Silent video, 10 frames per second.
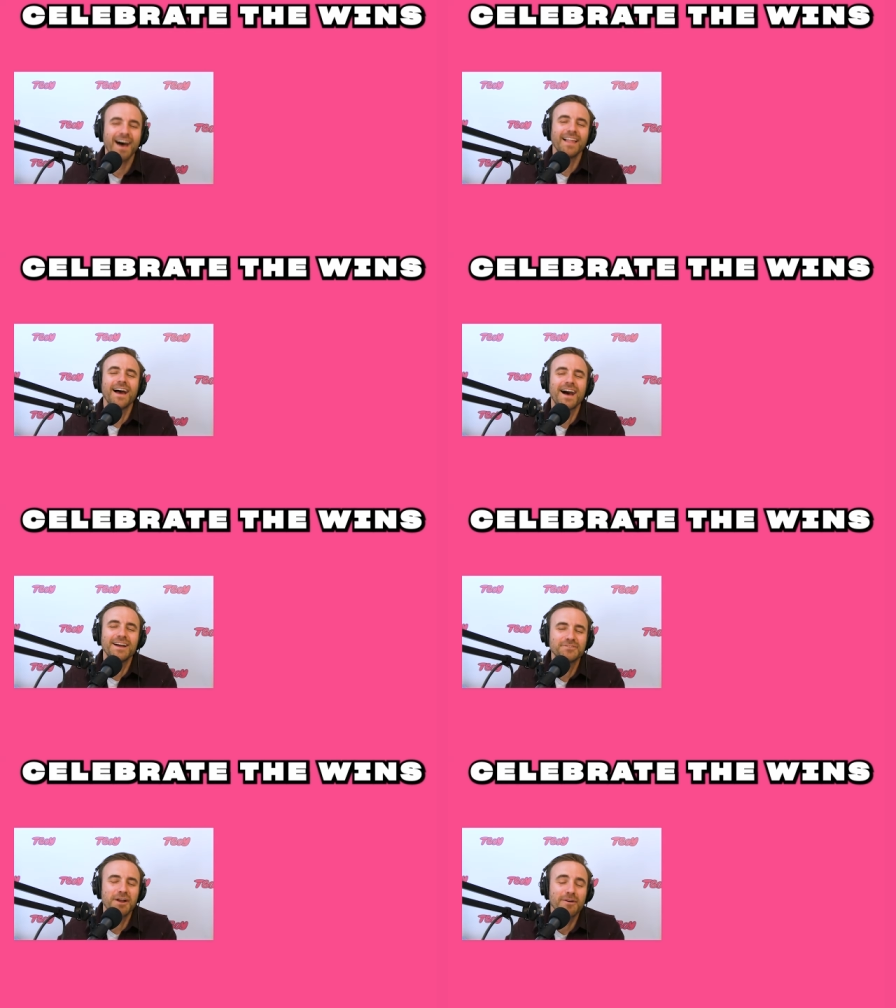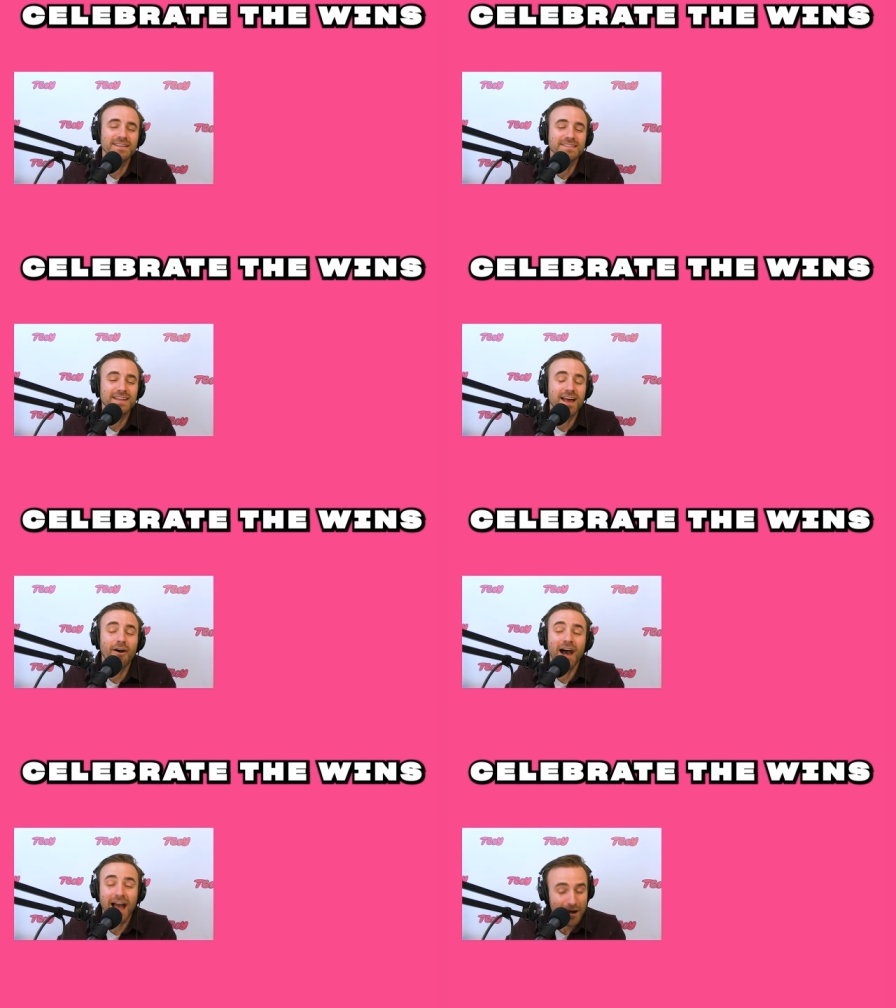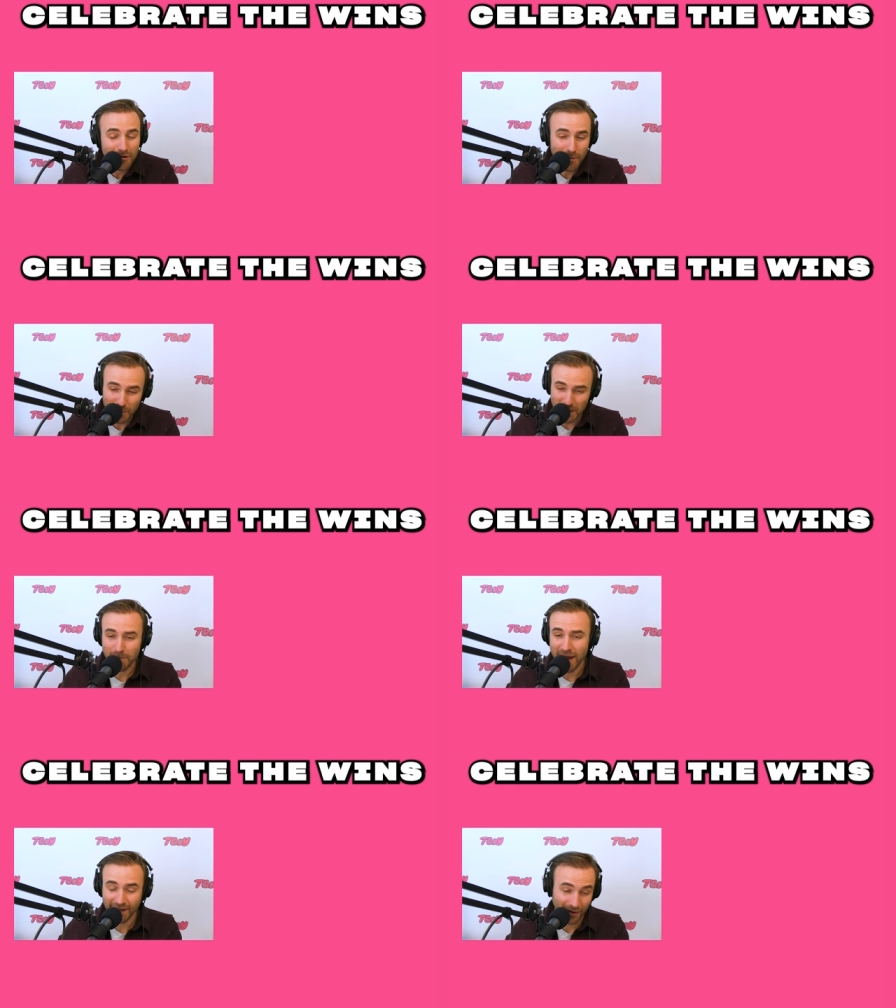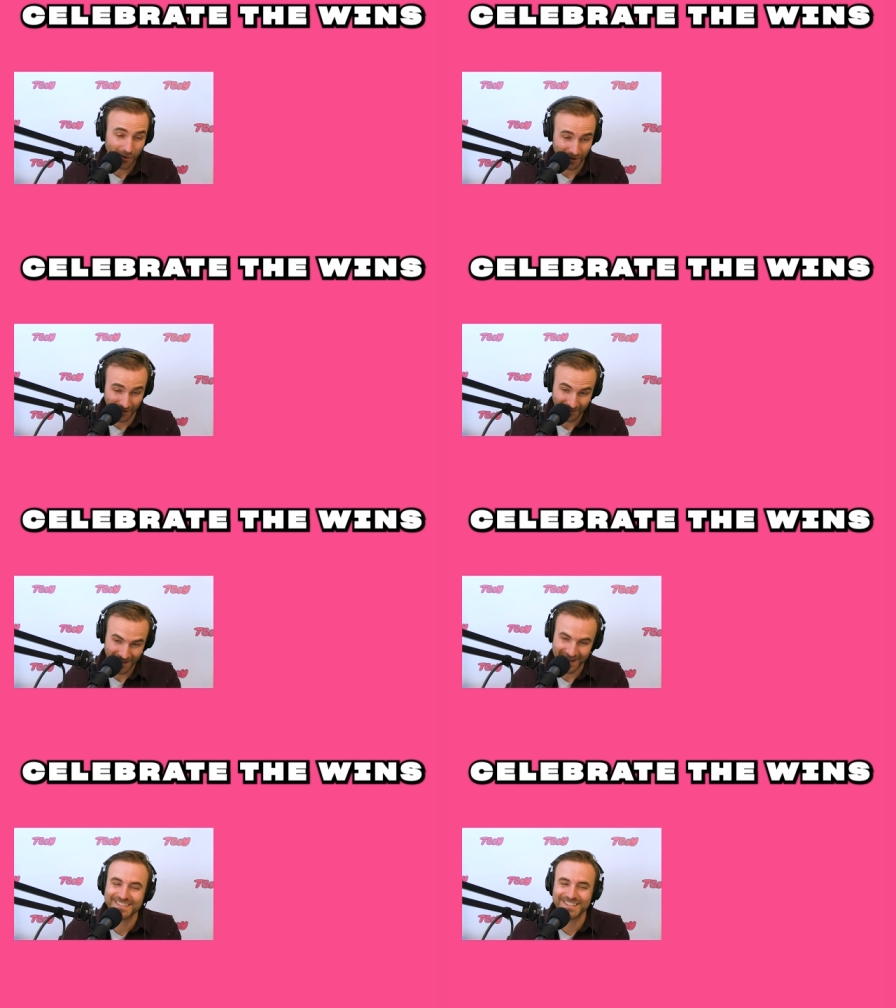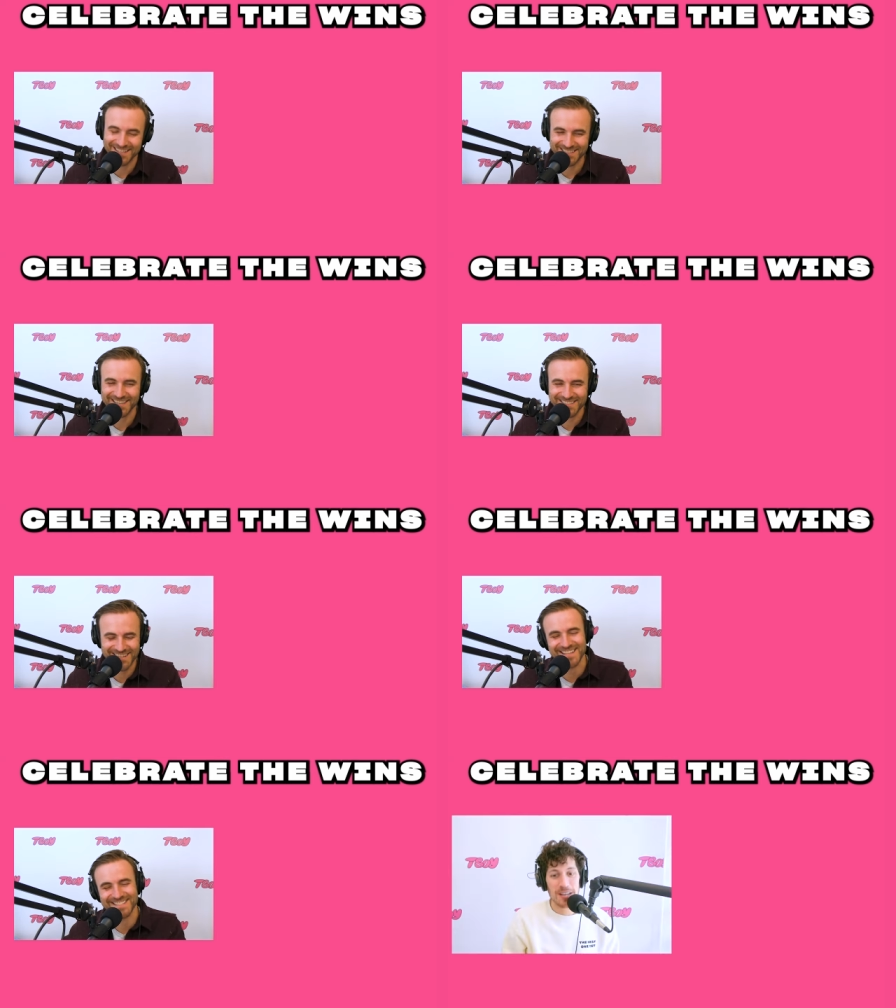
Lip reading: Alejandro is now higher up in the pecking order at Johnson & Johnson.